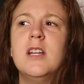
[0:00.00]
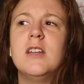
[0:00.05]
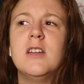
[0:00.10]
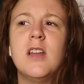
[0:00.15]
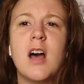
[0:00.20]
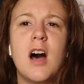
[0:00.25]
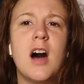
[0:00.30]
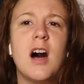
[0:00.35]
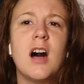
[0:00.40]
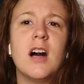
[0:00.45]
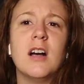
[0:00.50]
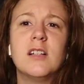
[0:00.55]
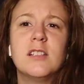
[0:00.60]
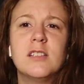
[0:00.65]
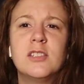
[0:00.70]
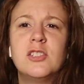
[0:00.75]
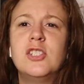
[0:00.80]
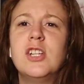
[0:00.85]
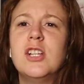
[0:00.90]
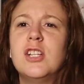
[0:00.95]
Nah,
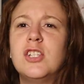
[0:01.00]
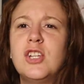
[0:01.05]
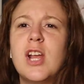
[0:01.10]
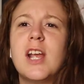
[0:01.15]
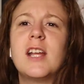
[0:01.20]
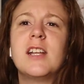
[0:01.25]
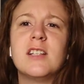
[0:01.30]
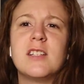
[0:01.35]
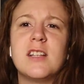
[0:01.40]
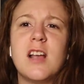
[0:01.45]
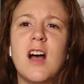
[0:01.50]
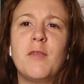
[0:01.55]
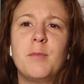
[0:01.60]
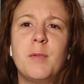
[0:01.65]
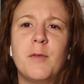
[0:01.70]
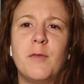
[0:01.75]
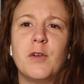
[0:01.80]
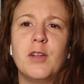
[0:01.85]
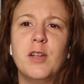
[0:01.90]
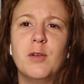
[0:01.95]
check yourself
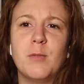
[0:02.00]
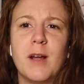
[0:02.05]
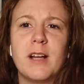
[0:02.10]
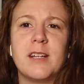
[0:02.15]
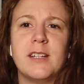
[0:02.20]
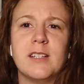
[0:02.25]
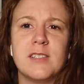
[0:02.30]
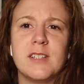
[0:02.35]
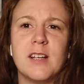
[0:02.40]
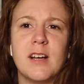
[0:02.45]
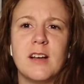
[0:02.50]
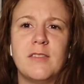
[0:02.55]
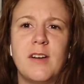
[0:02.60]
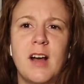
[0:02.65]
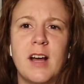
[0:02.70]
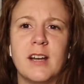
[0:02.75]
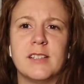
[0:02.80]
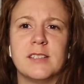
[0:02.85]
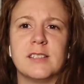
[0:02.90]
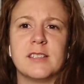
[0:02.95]
before you wreck yourself,
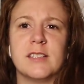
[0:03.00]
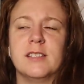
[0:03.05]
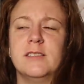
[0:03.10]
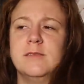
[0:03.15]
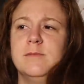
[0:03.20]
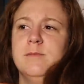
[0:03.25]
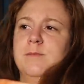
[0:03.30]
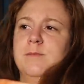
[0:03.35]
honestly.